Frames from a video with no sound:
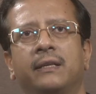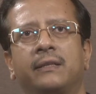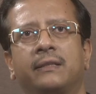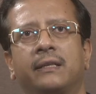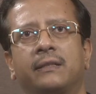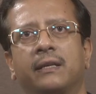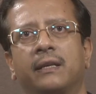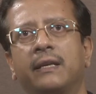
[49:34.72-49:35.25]
the
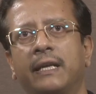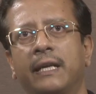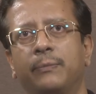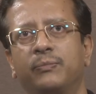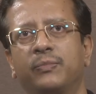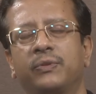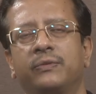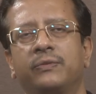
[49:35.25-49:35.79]
station
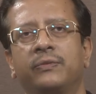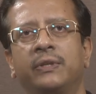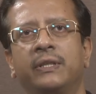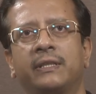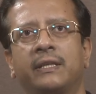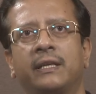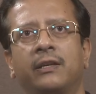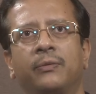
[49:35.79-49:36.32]
names
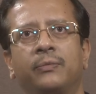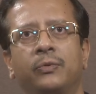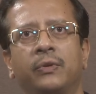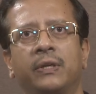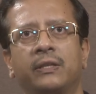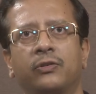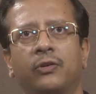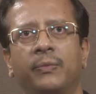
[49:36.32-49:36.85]
instead of
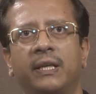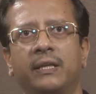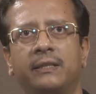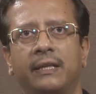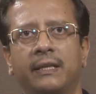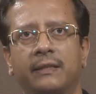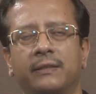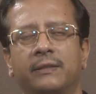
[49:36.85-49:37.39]
doing so
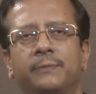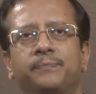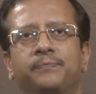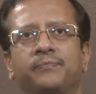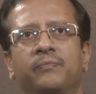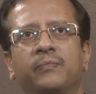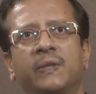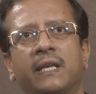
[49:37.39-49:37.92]
many things,
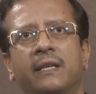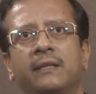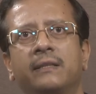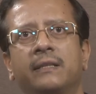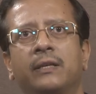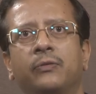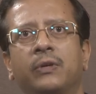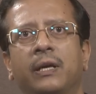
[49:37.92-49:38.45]

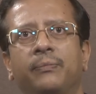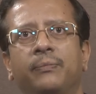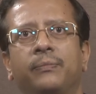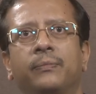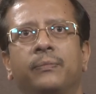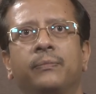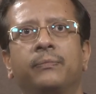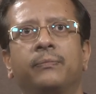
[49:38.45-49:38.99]
then they would have
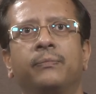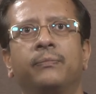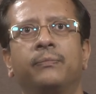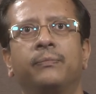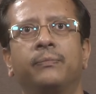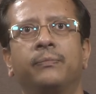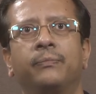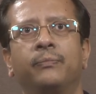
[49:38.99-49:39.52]

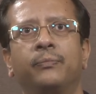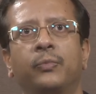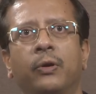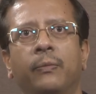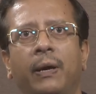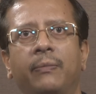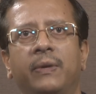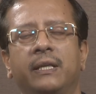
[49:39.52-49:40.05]

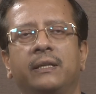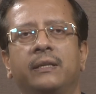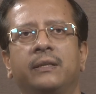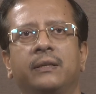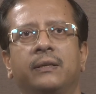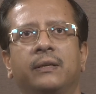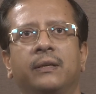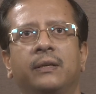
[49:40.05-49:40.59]
probably
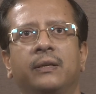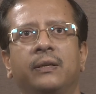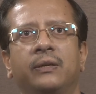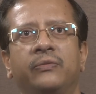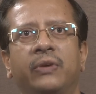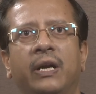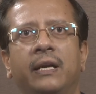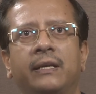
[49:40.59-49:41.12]

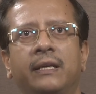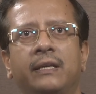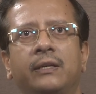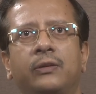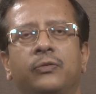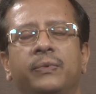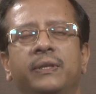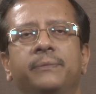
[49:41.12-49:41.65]
felt
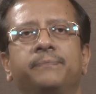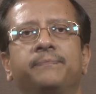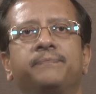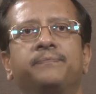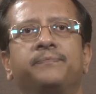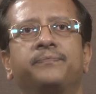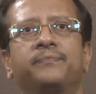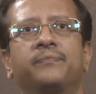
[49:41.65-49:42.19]
it to be
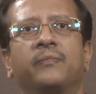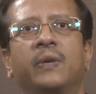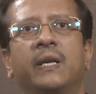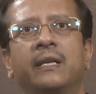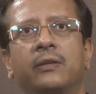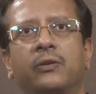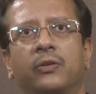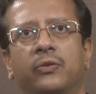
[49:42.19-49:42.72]

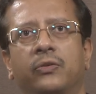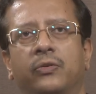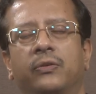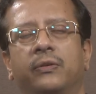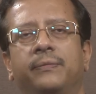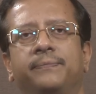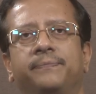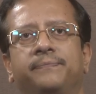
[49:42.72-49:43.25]
in
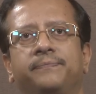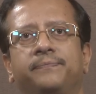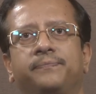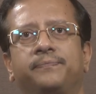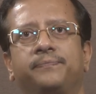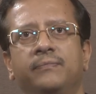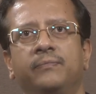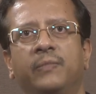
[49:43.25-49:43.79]
control.
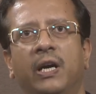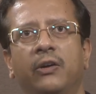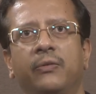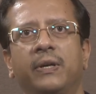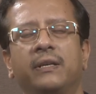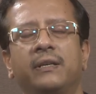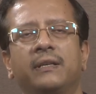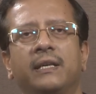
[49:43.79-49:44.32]

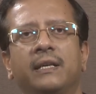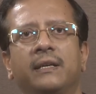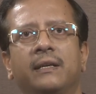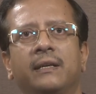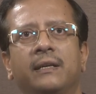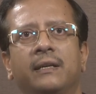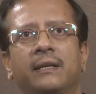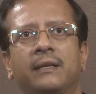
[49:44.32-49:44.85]
However,
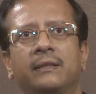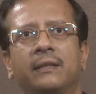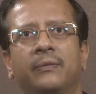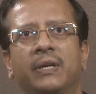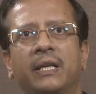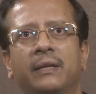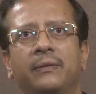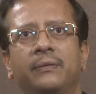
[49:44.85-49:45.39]

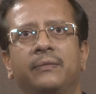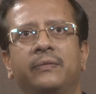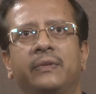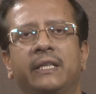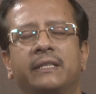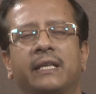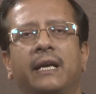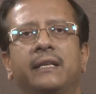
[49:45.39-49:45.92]
the very
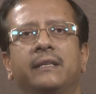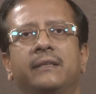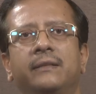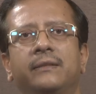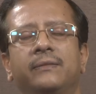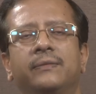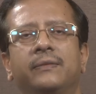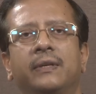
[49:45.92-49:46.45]

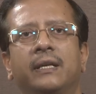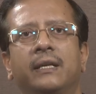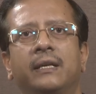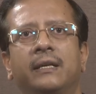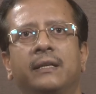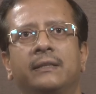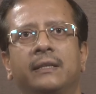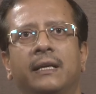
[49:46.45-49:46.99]
design
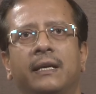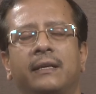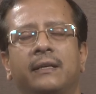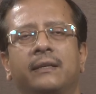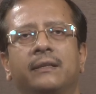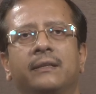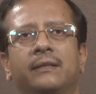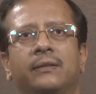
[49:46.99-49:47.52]
that
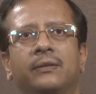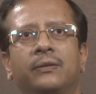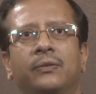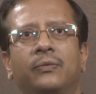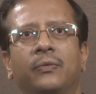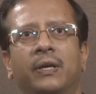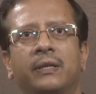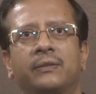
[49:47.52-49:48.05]

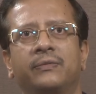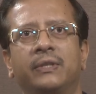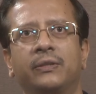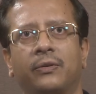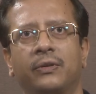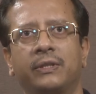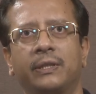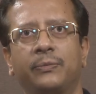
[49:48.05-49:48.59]
was
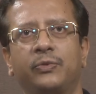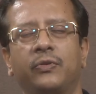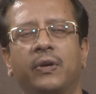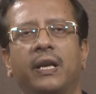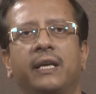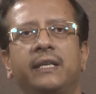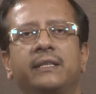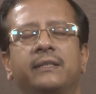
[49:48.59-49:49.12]

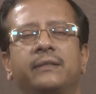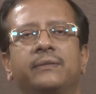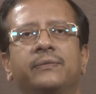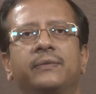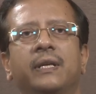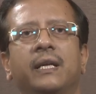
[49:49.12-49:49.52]
conceptualized